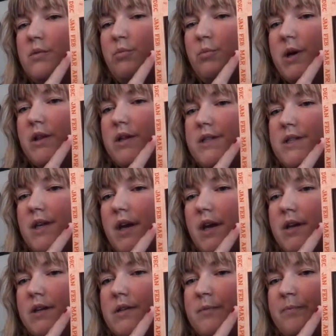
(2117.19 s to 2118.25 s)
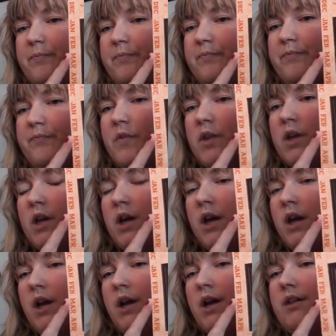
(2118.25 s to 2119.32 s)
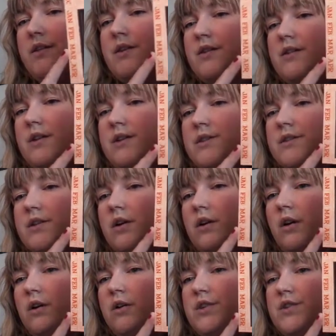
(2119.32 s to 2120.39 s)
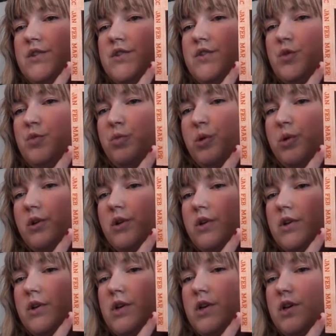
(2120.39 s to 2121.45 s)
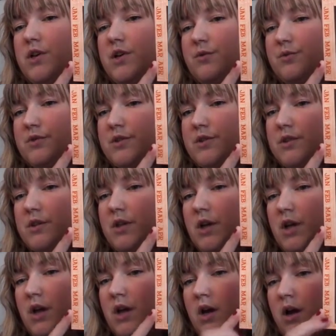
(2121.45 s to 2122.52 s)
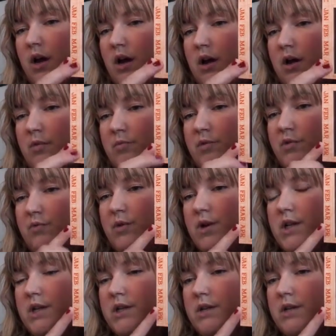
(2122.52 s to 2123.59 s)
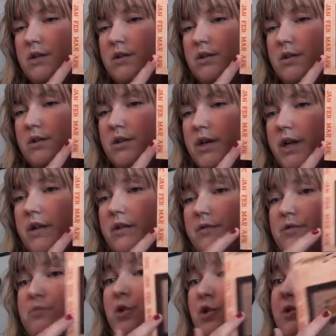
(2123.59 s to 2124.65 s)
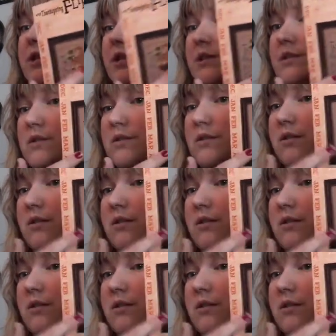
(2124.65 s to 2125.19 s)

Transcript: by Lizzie Kate, and I think these are super cute. The one that I love the most is